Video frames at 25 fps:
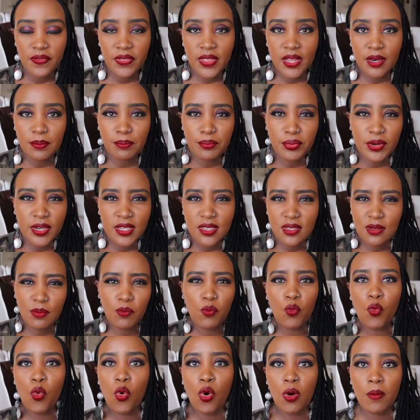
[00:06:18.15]
that brings
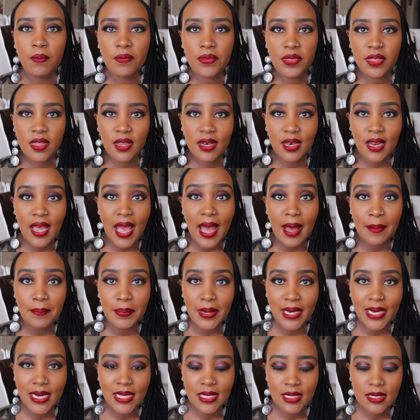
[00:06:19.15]
them warmth and
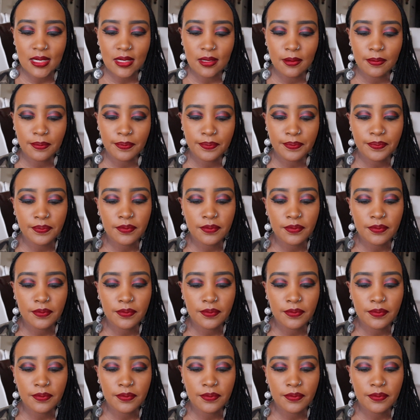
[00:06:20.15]
happiness.